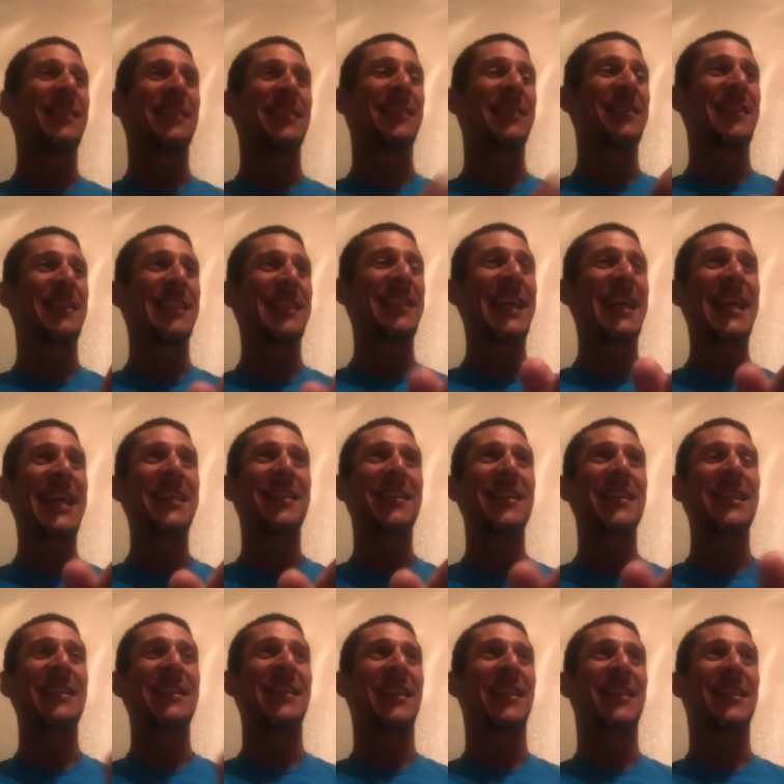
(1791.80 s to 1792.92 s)

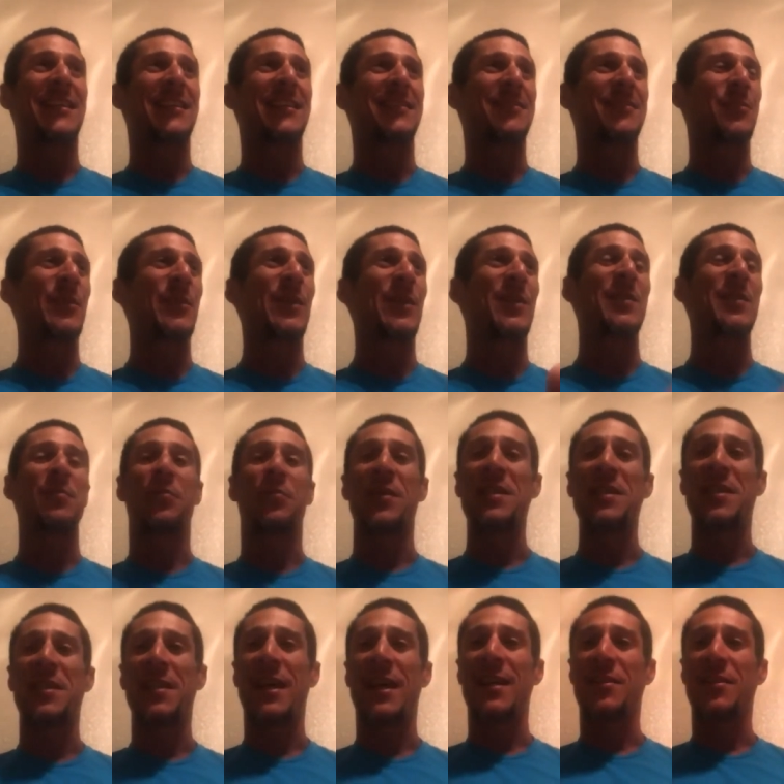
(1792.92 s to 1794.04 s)

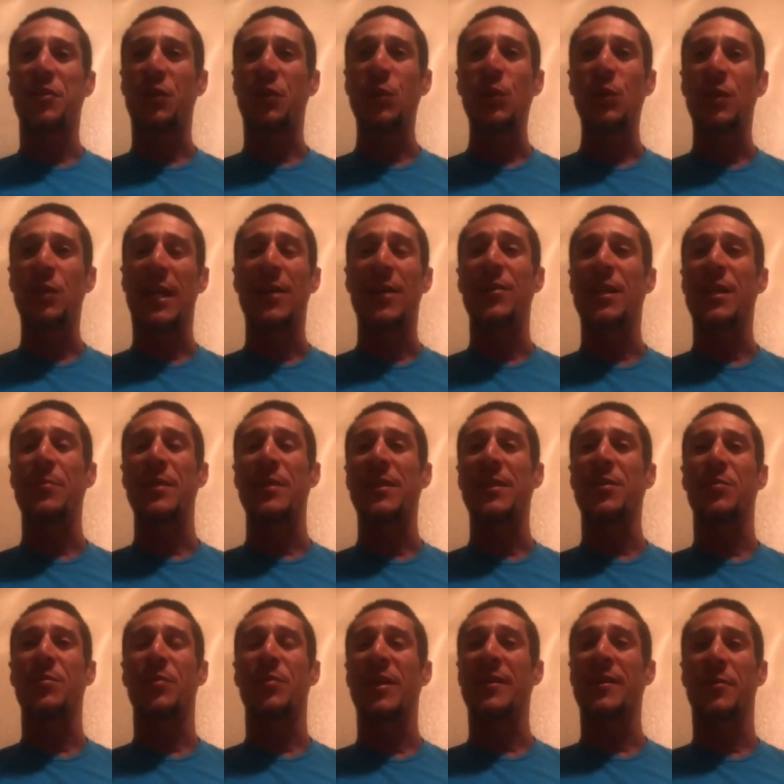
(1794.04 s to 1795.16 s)
$350 shoes are gonna make you
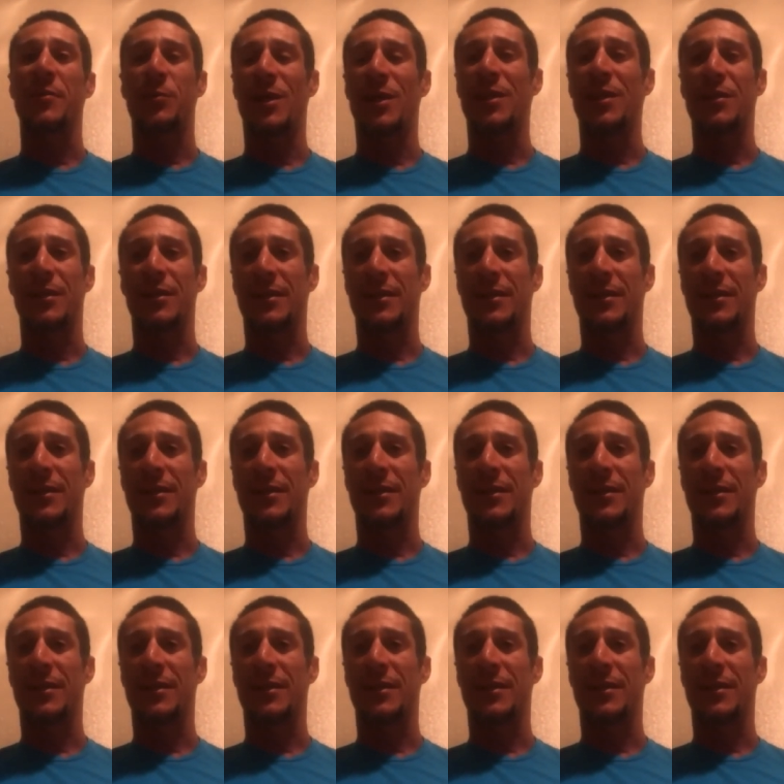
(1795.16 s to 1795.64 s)
better runner.